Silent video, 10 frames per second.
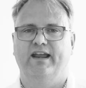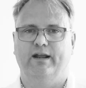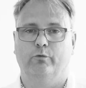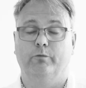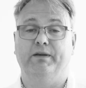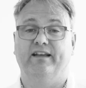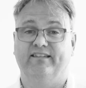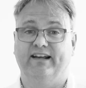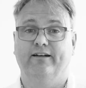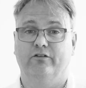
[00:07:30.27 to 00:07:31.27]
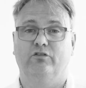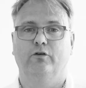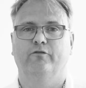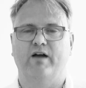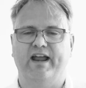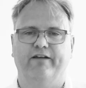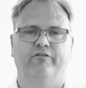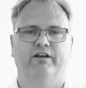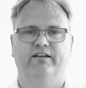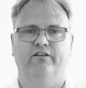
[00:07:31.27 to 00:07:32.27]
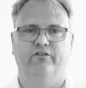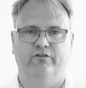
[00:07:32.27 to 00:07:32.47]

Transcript: it would be a second or two for every